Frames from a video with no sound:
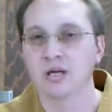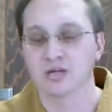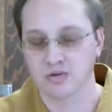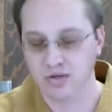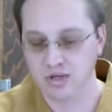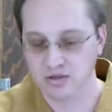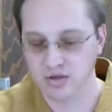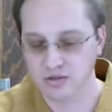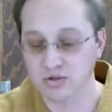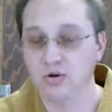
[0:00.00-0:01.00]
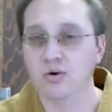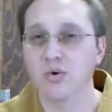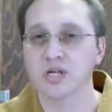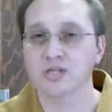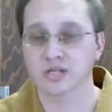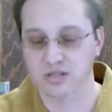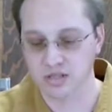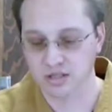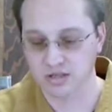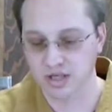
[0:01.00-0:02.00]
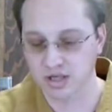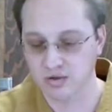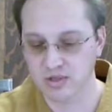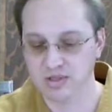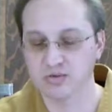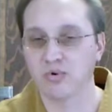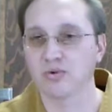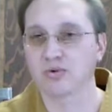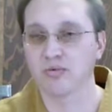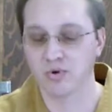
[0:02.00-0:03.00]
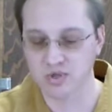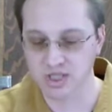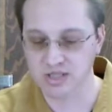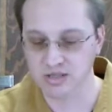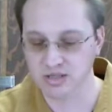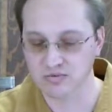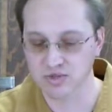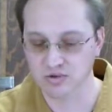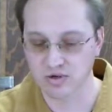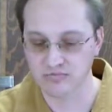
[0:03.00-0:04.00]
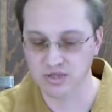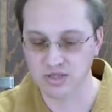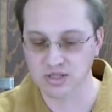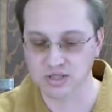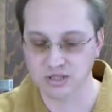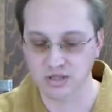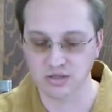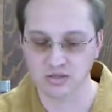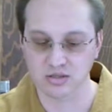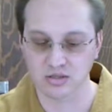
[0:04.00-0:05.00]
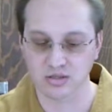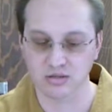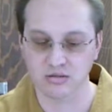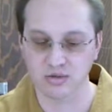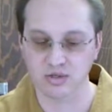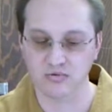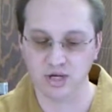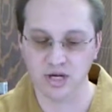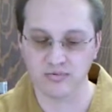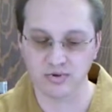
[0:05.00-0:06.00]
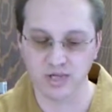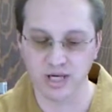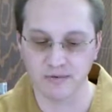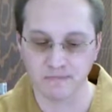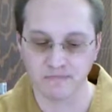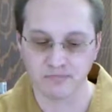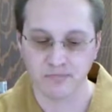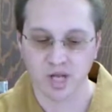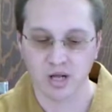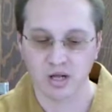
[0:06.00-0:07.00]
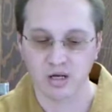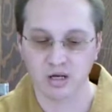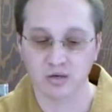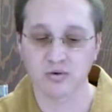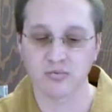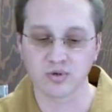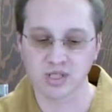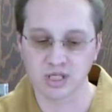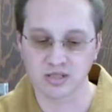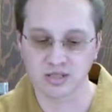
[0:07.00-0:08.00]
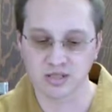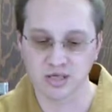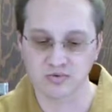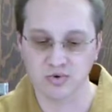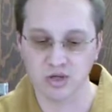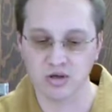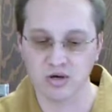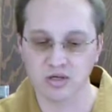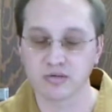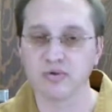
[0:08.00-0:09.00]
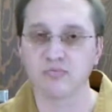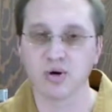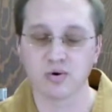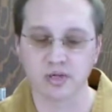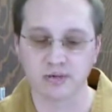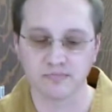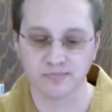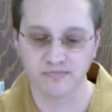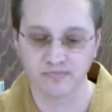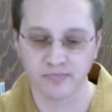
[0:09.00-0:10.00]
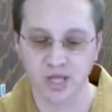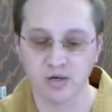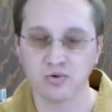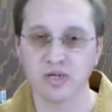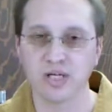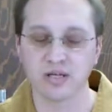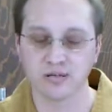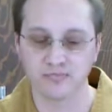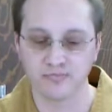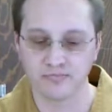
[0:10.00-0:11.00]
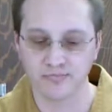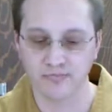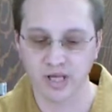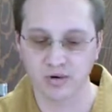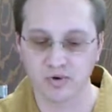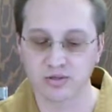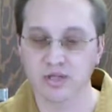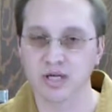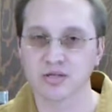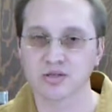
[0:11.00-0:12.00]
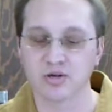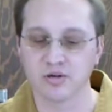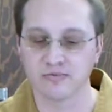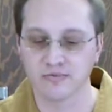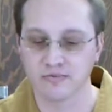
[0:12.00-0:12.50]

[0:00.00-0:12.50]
So there's also questions that go into both criminal justice and restorative justice, and here's what I have on that. Criminal justice says, what laws have been broken? Who did it? And what do they deserve?